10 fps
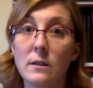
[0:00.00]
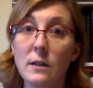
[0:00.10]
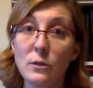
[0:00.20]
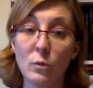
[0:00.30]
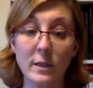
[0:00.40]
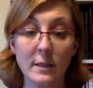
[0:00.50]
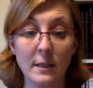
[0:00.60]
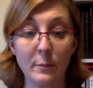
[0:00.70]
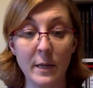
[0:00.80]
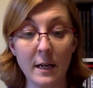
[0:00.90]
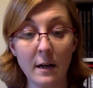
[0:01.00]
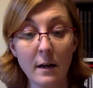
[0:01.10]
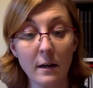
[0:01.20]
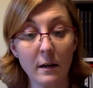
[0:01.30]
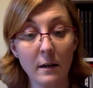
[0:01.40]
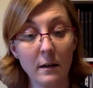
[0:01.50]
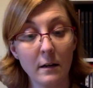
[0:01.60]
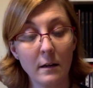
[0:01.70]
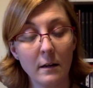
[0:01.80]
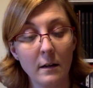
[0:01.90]
"Touch one," said the peacock.
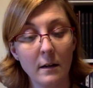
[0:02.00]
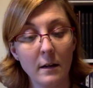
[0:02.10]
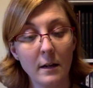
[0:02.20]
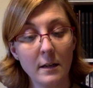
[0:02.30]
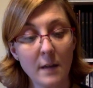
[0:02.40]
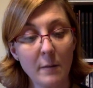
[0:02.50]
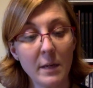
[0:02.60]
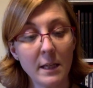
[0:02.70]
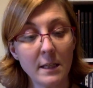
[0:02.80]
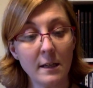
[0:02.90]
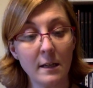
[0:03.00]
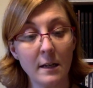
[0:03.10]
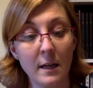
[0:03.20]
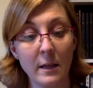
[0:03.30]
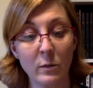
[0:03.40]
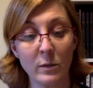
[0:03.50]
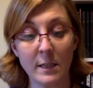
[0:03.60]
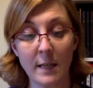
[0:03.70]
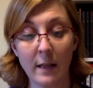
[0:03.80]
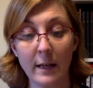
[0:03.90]
Dominic did, and there was a
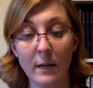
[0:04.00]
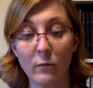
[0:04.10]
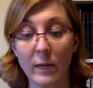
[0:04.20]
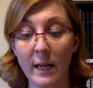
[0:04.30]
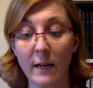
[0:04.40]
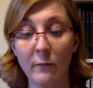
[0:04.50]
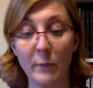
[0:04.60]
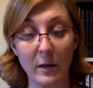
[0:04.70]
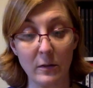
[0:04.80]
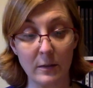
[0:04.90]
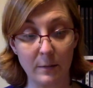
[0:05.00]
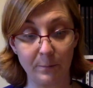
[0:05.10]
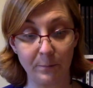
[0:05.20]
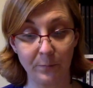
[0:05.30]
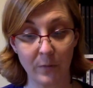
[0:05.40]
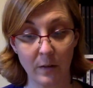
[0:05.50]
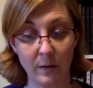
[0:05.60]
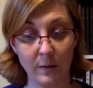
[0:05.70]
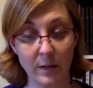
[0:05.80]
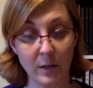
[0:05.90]
delicate ringing of bells.
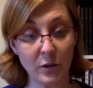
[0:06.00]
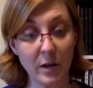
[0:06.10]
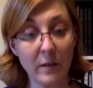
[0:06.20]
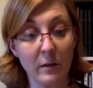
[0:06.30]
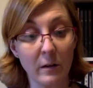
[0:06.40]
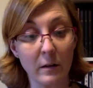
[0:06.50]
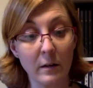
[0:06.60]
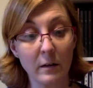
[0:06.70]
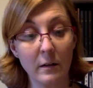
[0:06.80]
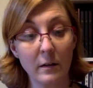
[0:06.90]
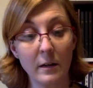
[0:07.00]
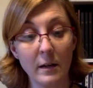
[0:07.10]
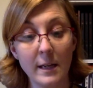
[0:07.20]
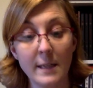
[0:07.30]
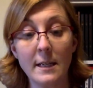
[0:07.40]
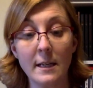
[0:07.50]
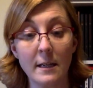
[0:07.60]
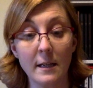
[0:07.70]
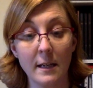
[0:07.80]
"Touch another." He did.